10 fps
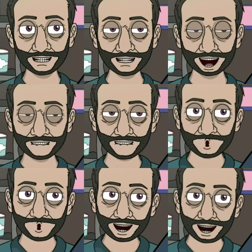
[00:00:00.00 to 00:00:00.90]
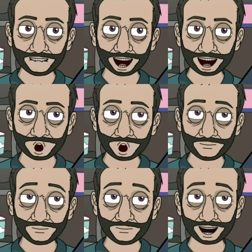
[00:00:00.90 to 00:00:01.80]
That's very noble of you,
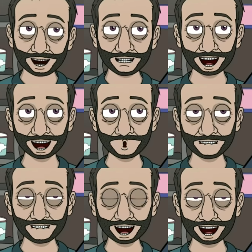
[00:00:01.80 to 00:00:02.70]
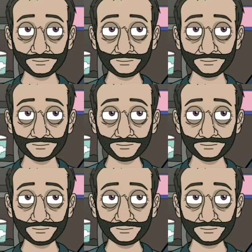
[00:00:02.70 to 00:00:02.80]
sir. I hope you enjoy